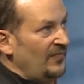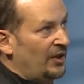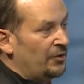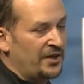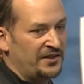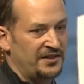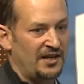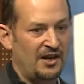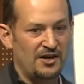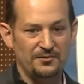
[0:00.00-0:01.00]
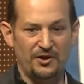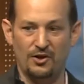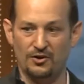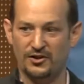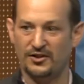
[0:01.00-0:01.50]
you get an alarm
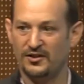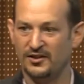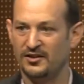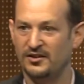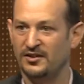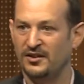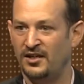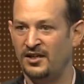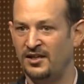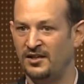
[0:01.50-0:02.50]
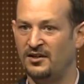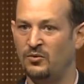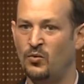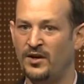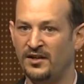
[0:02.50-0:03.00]
clock
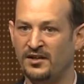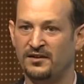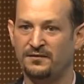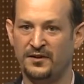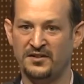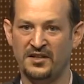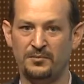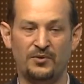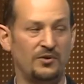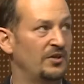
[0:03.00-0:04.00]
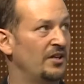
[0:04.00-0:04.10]
when, for example,